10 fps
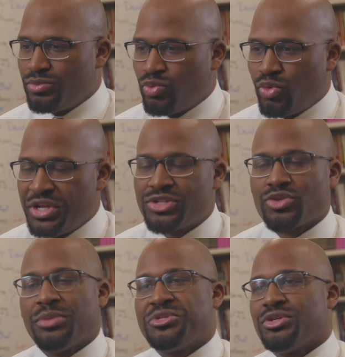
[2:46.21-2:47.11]
read
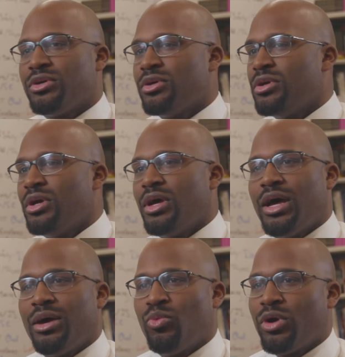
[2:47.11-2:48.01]
scripture,
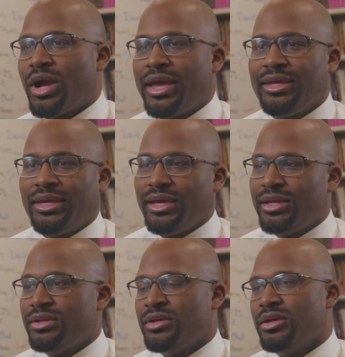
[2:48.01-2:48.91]
where I
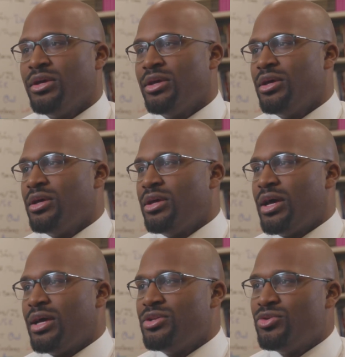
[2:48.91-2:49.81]
can
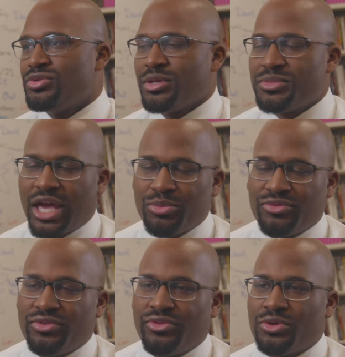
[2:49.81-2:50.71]
do some type
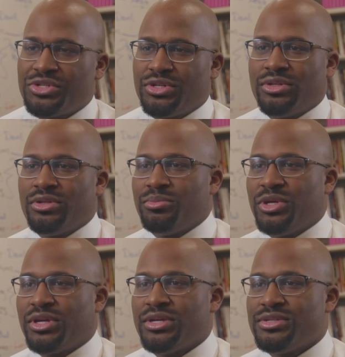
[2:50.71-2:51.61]
of devotion,
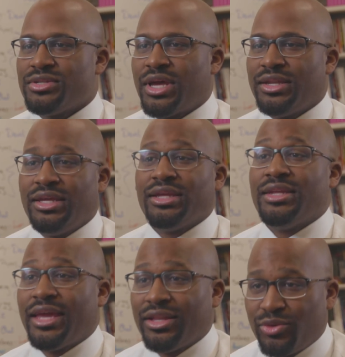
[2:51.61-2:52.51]
because I need a daily